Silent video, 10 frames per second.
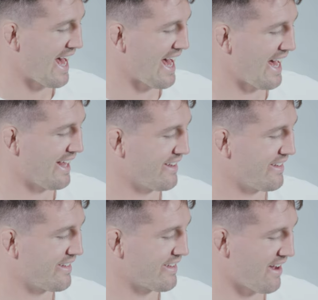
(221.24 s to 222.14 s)

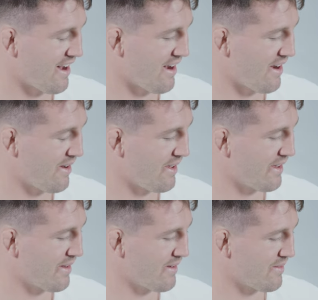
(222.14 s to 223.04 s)
and
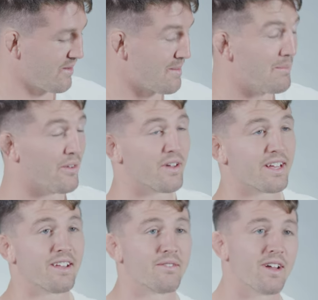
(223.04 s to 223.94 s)
I remember
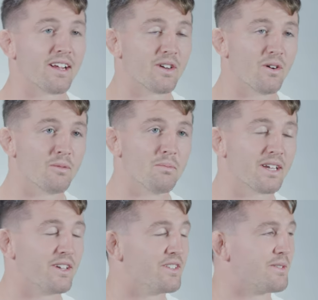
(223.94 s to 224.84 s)
thinking, thank God,
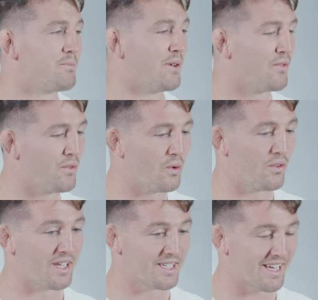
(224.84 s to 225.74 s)
because before
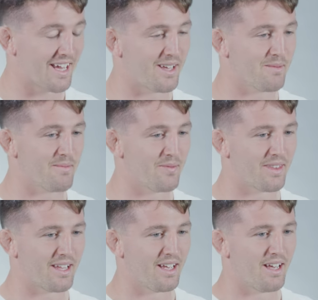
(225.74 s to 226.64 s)
this game,
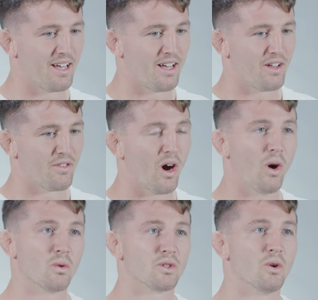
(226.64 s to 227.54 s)
the
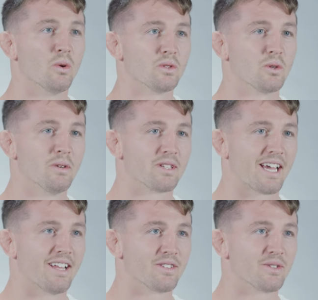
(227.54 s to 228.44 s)
whole tour was almost
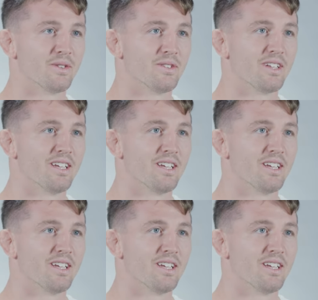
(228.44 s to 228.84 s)
canceled.